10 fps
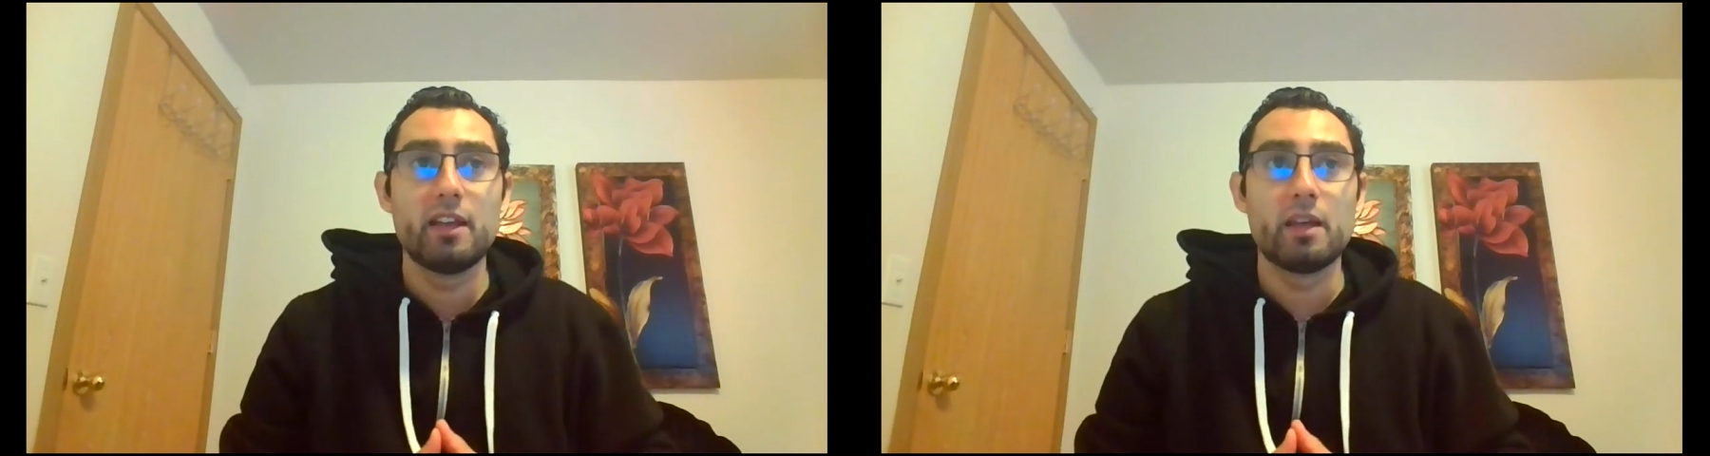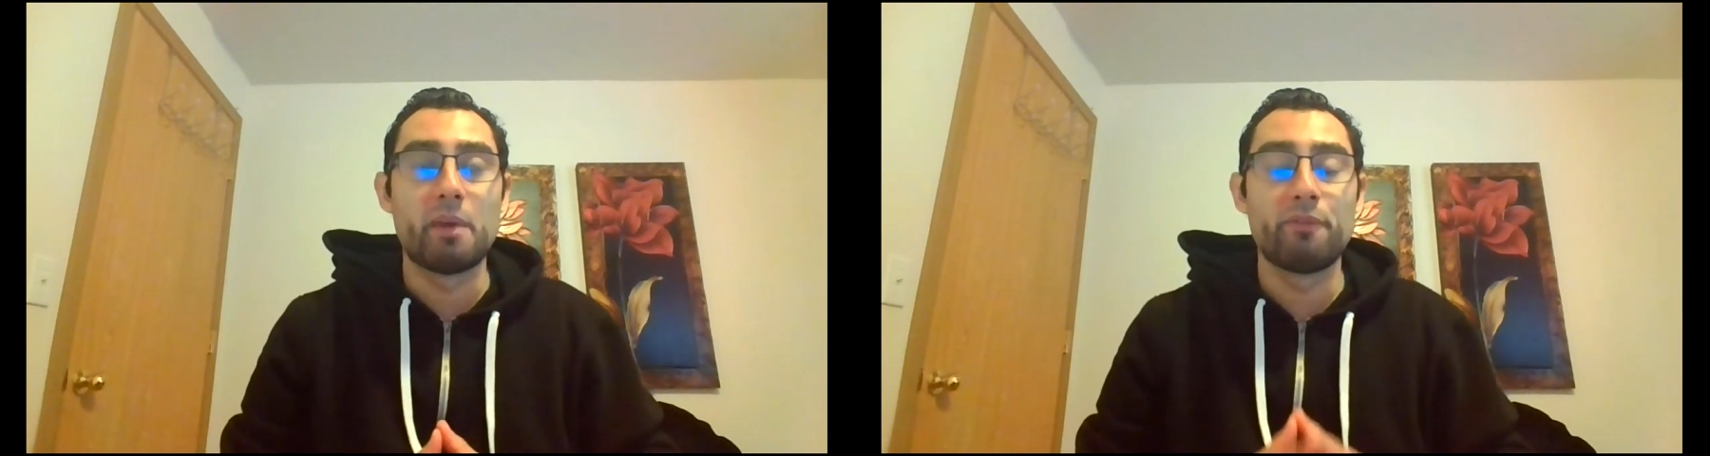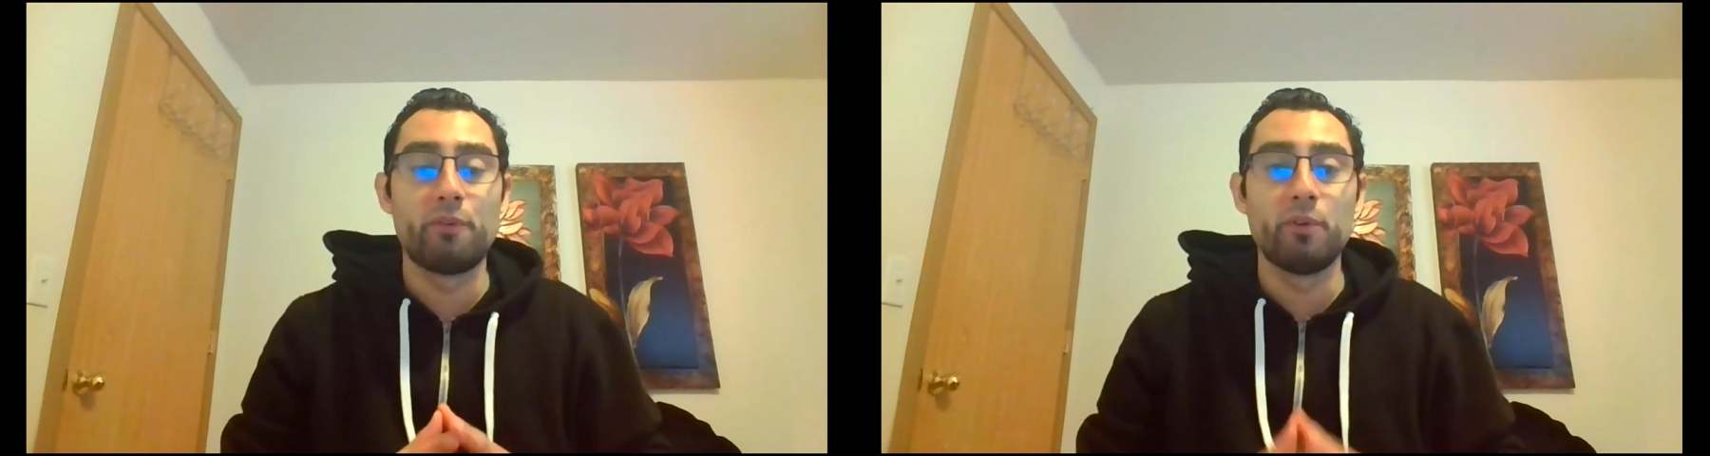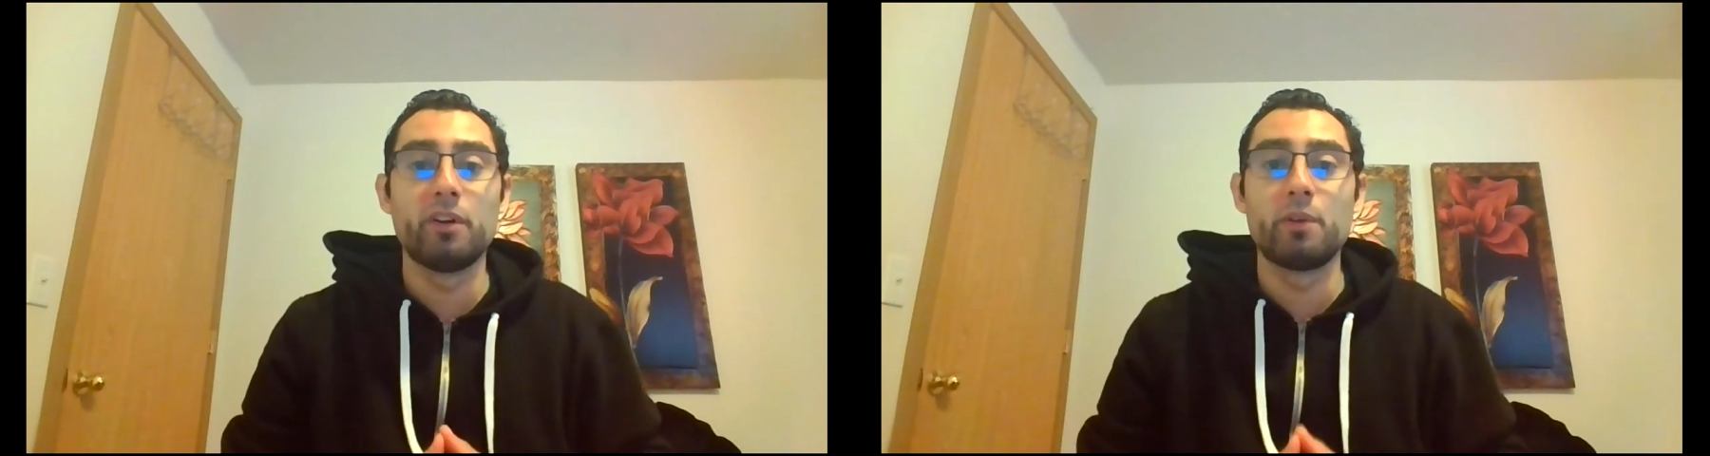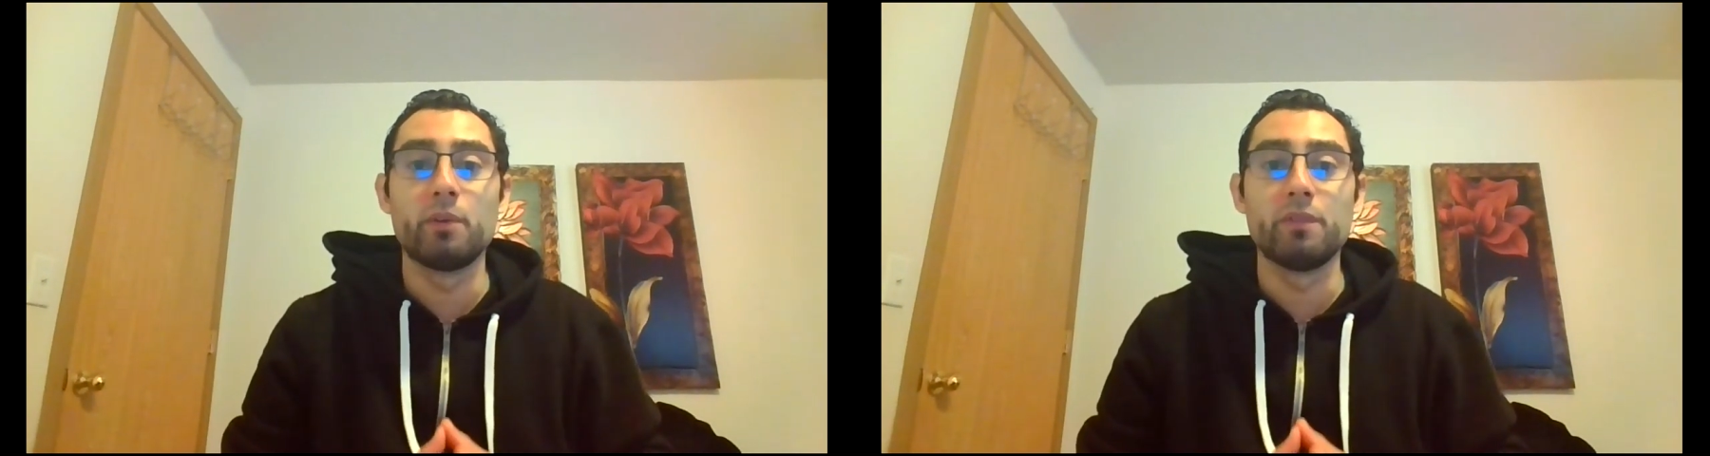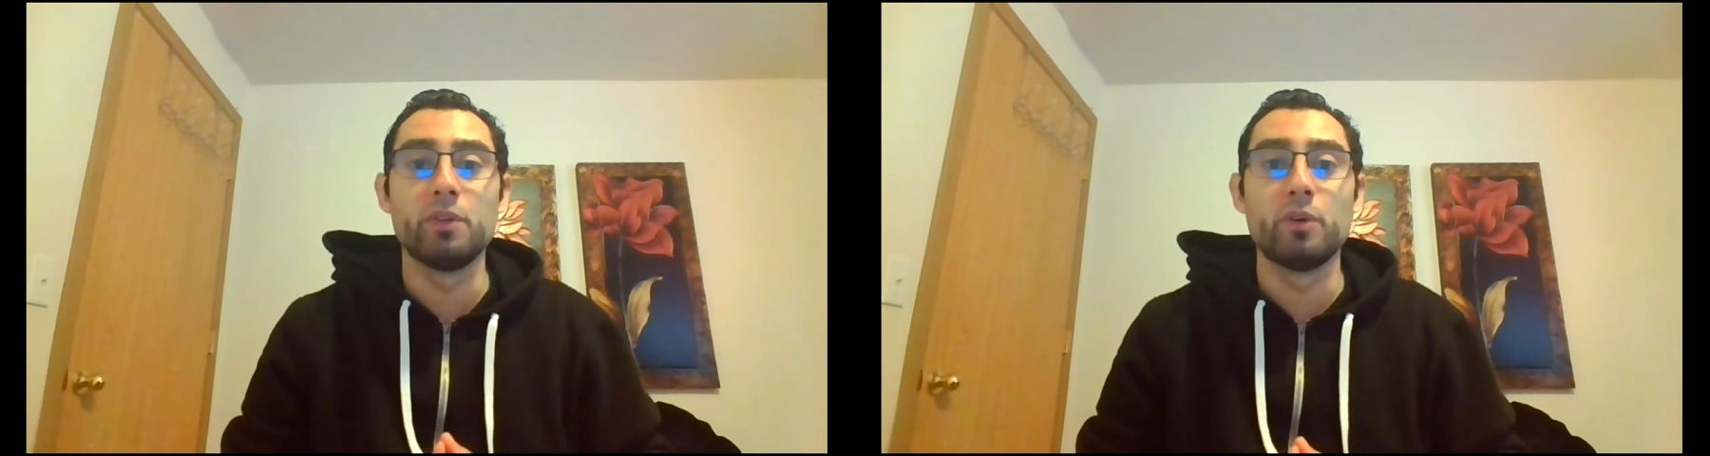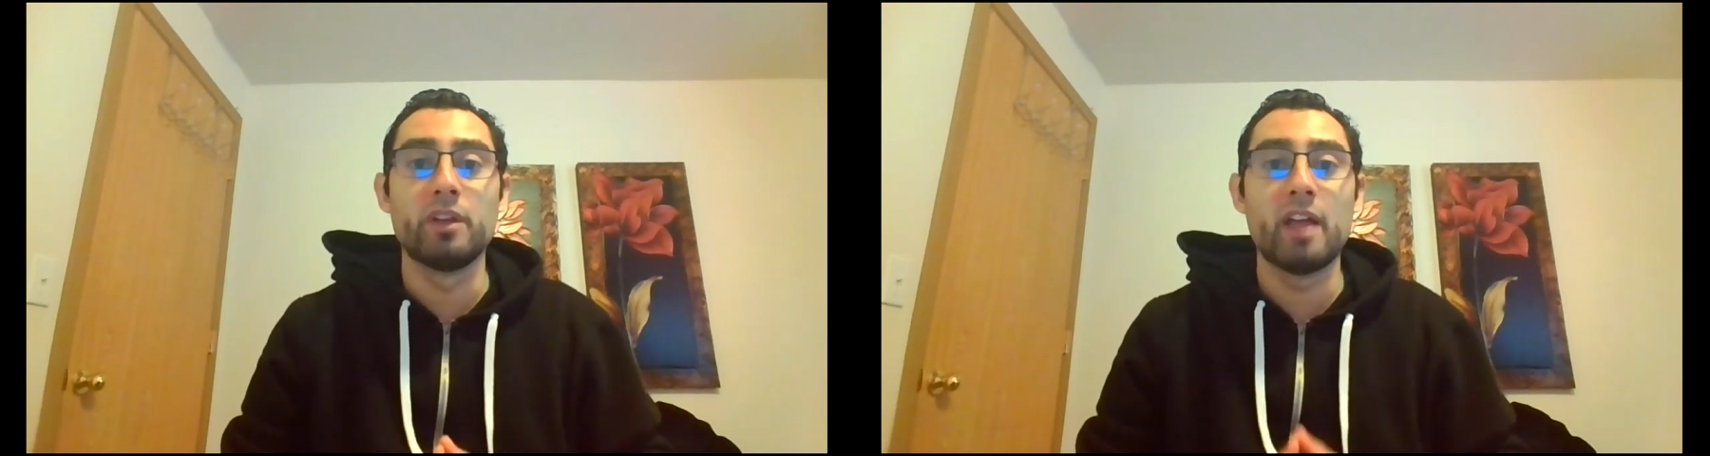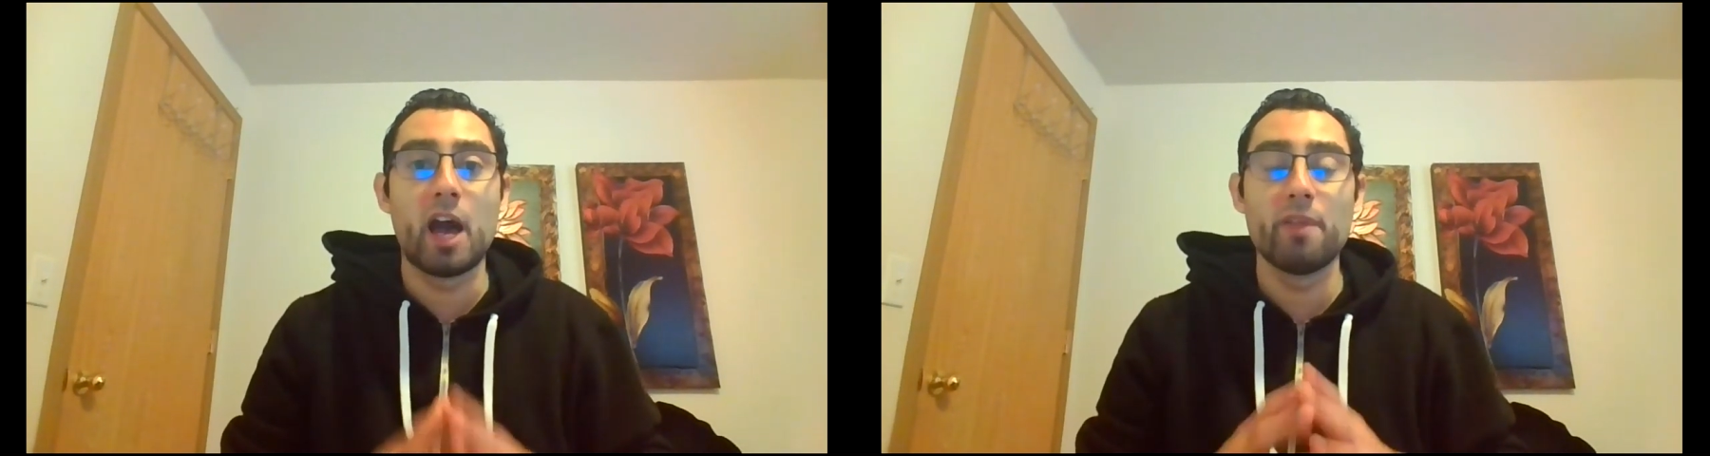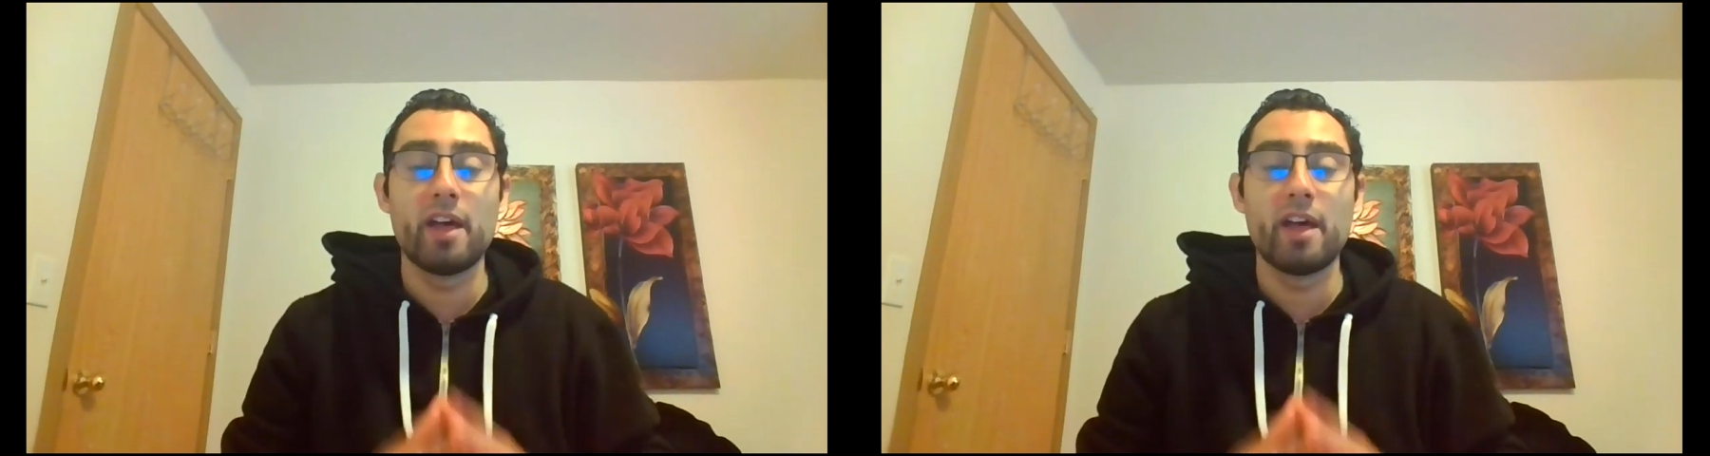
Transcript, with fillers: and my full on review and how